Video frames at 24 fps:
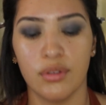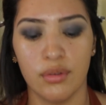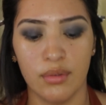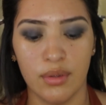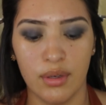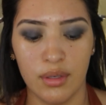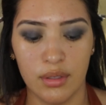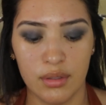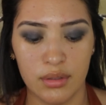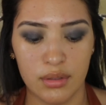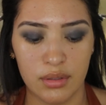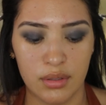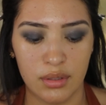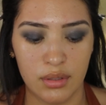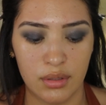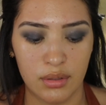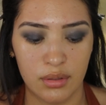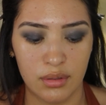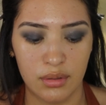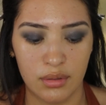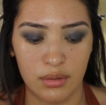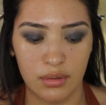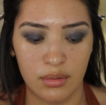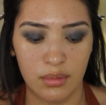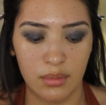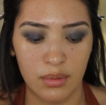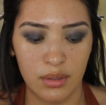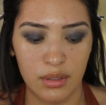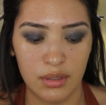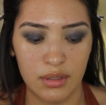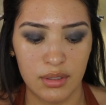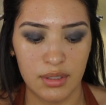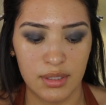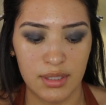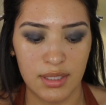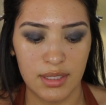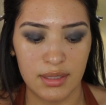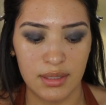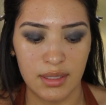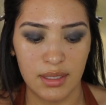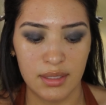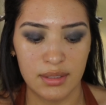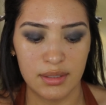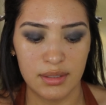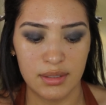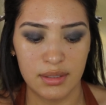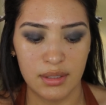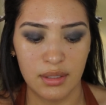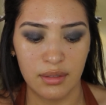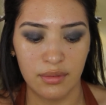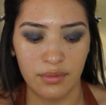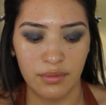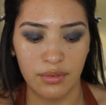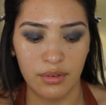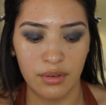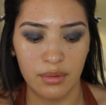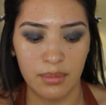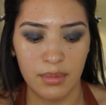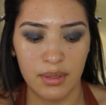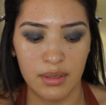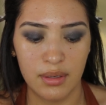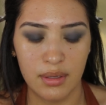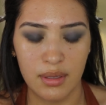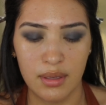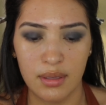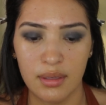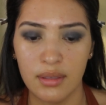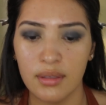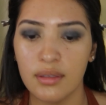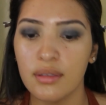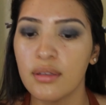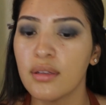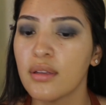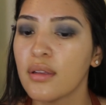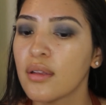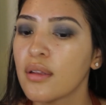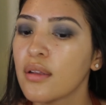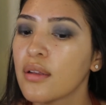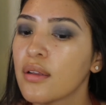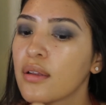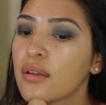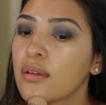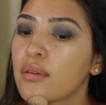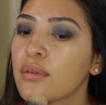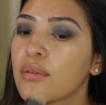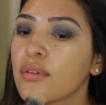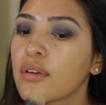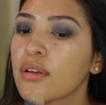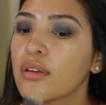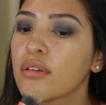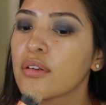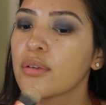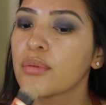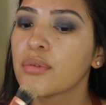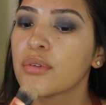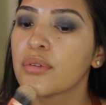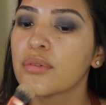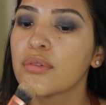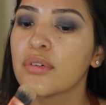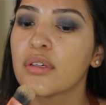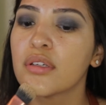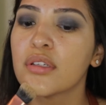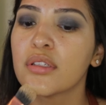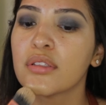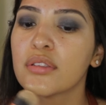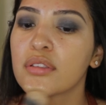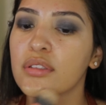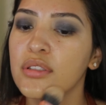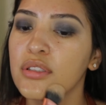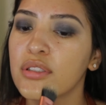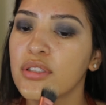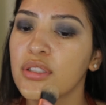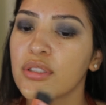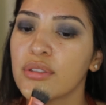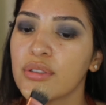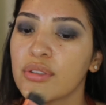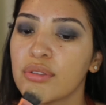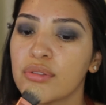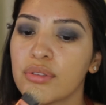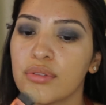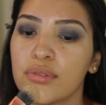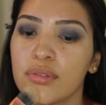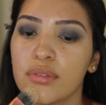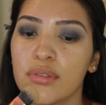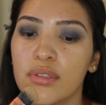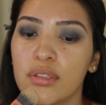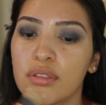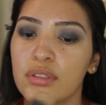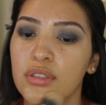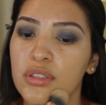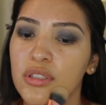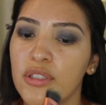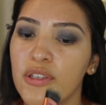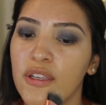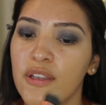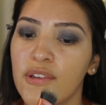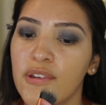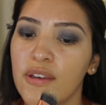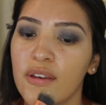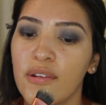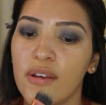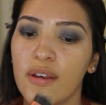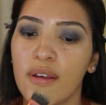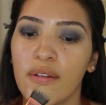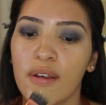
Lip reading: Alright, we're gonna let that sit for a minute. We're gonna move on to the chin.